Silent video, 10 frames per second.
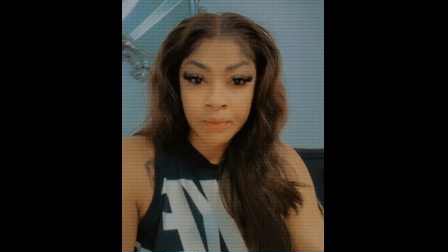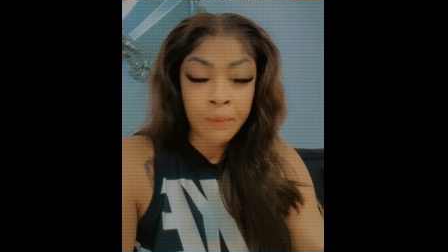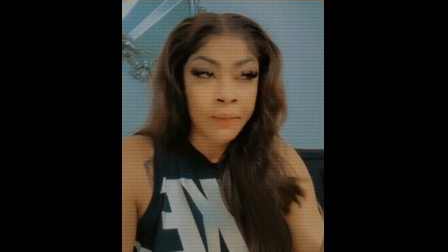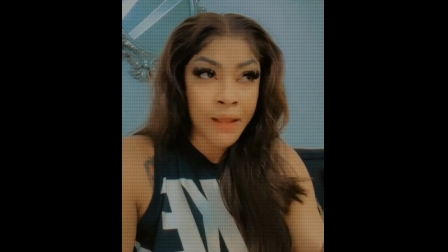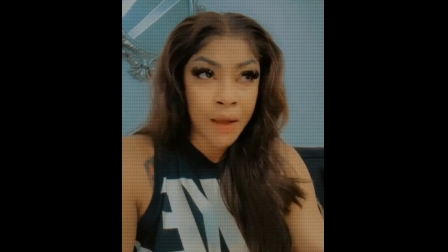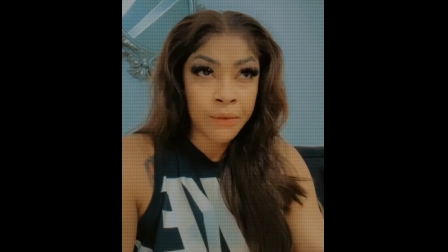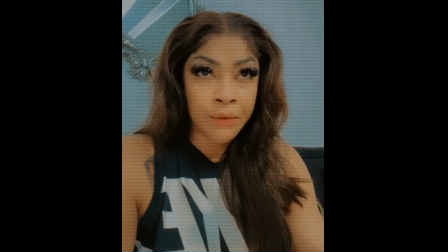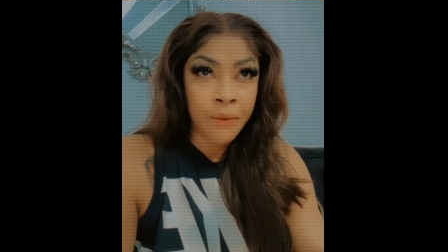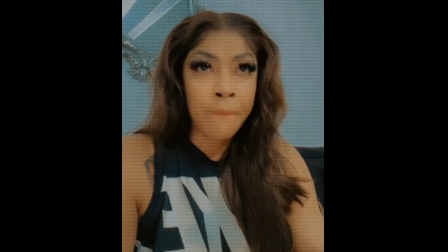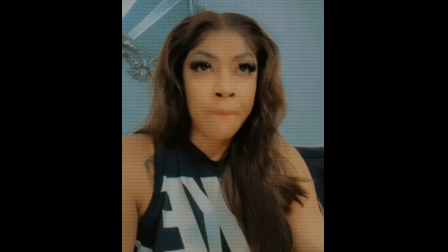Now,
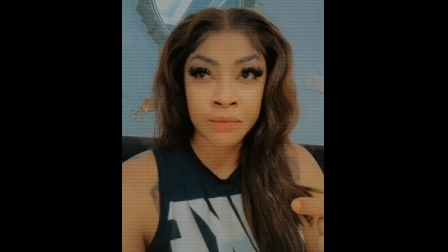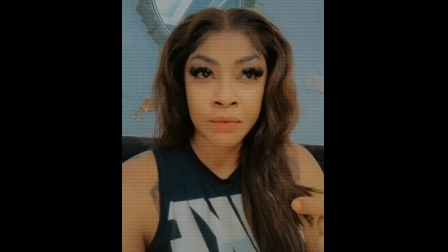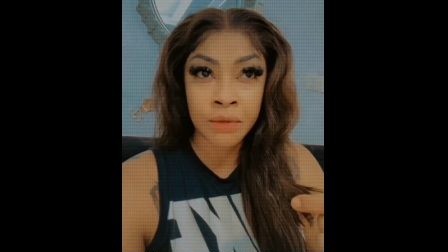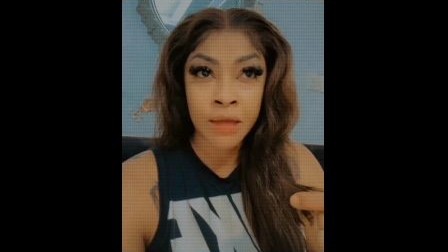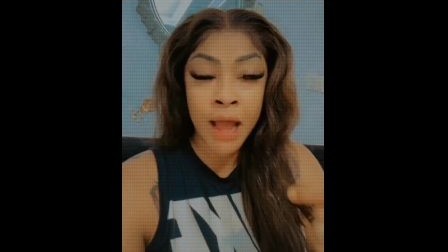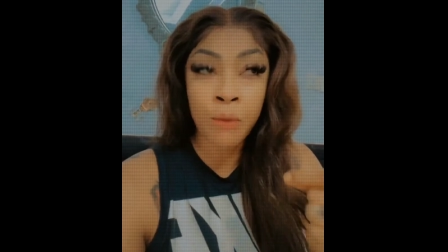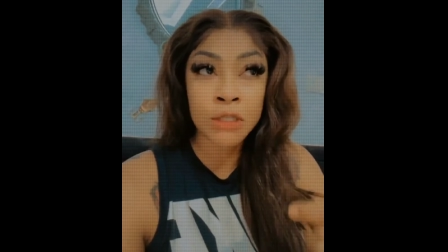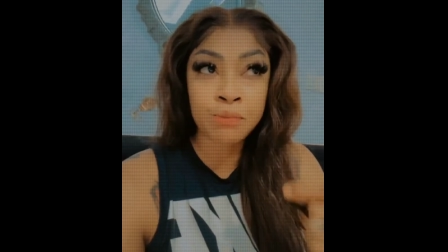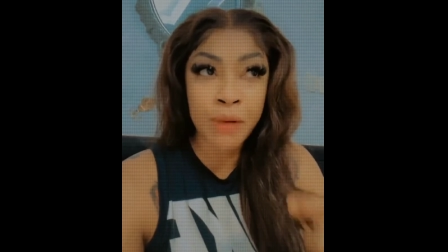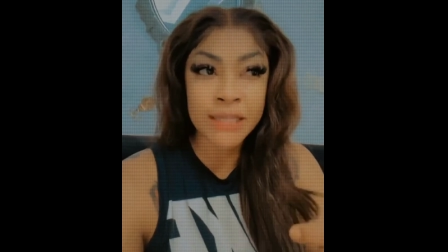I
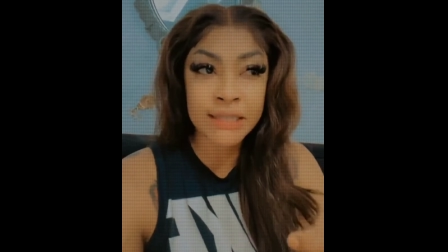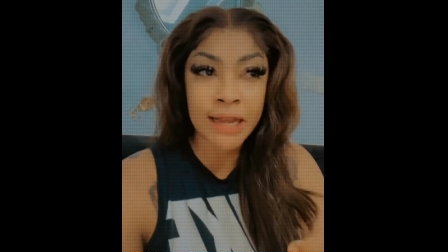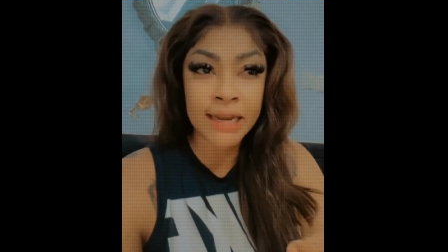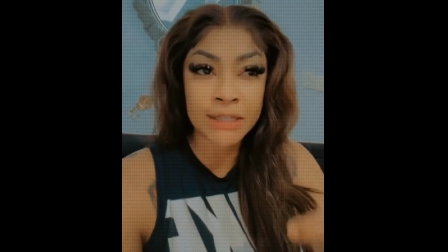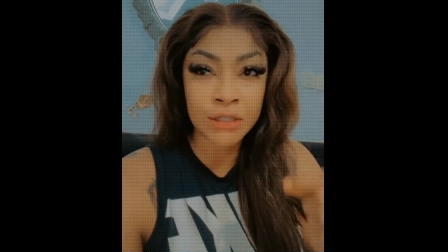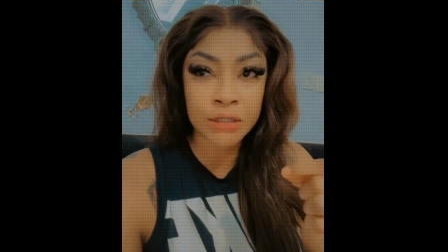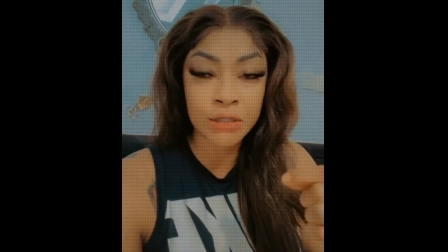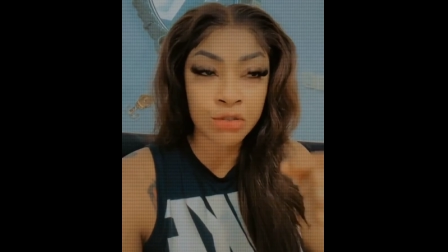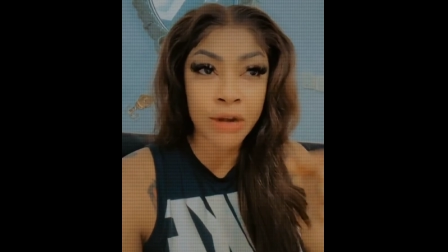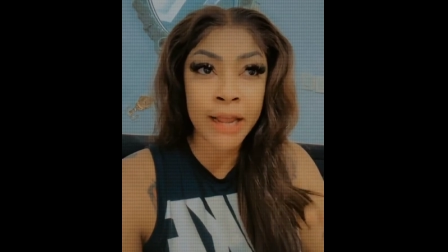was practically
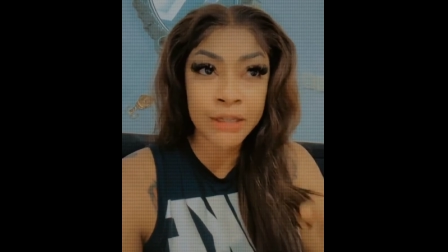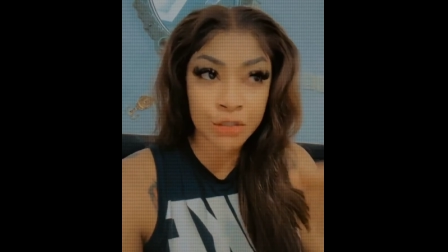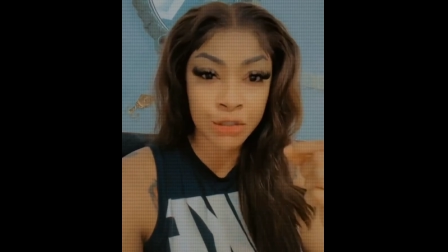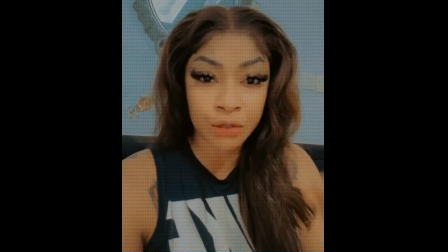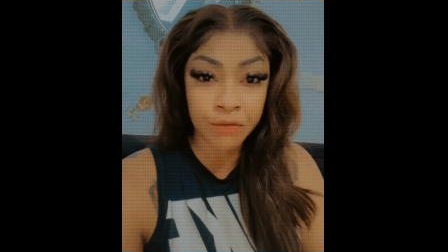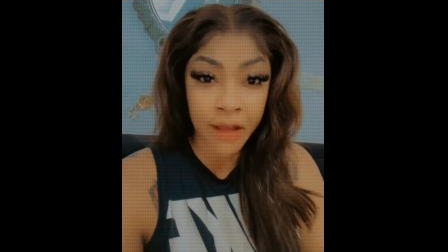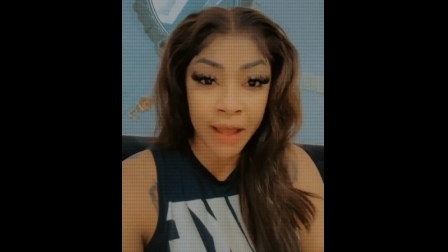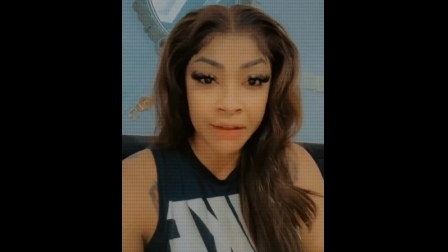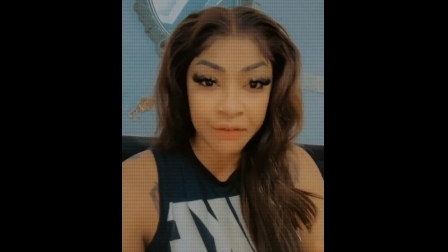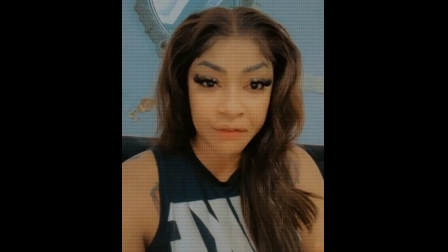trying to
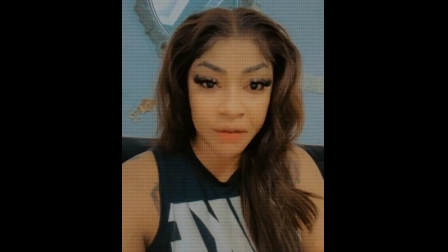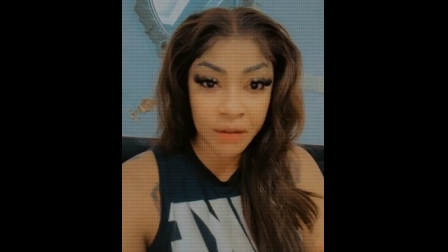survive.